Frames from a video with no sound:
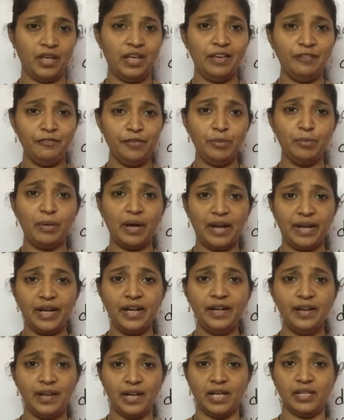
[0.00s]
if we buy
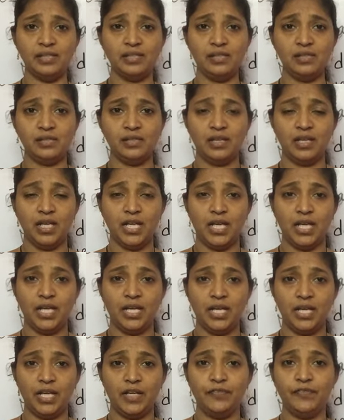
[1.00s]
a dress,
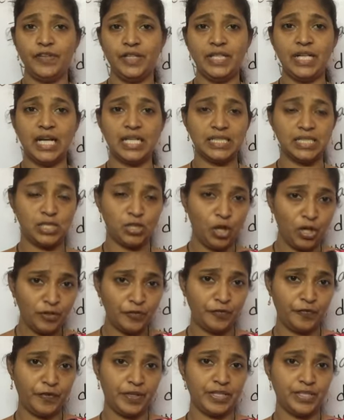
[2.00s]
if it does
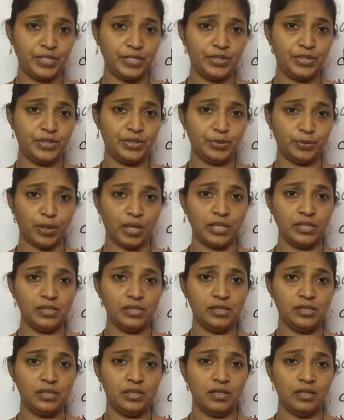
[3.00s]
not fit to
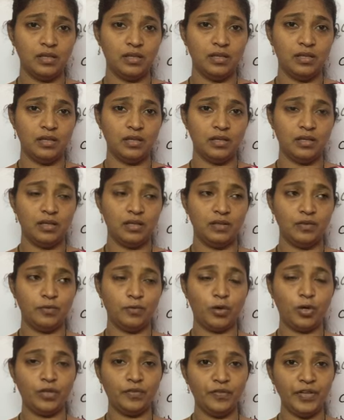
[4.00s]
us,
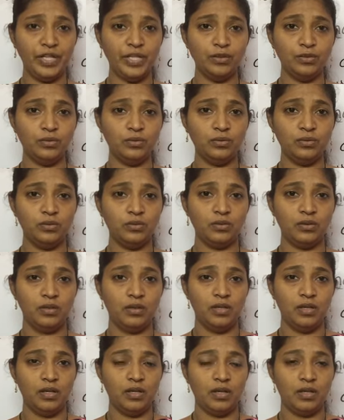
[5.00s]
what we do,
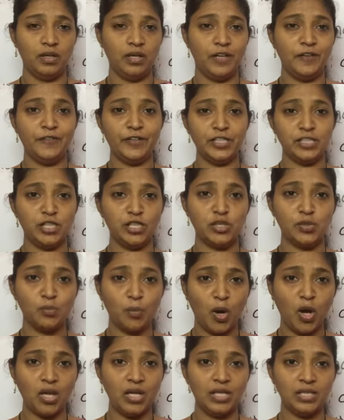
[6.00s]
if it is a
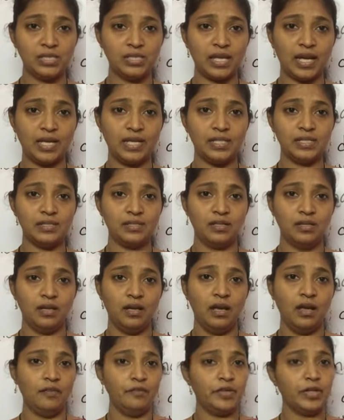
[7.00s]
smaller size,
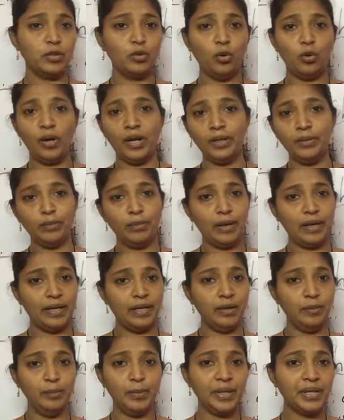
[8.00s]
we go and buy
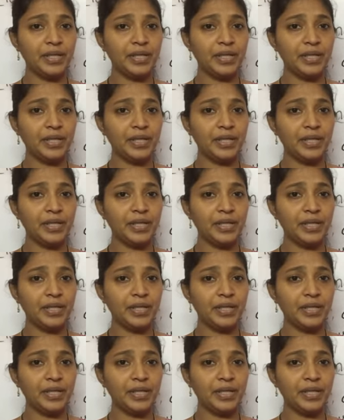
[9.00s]
a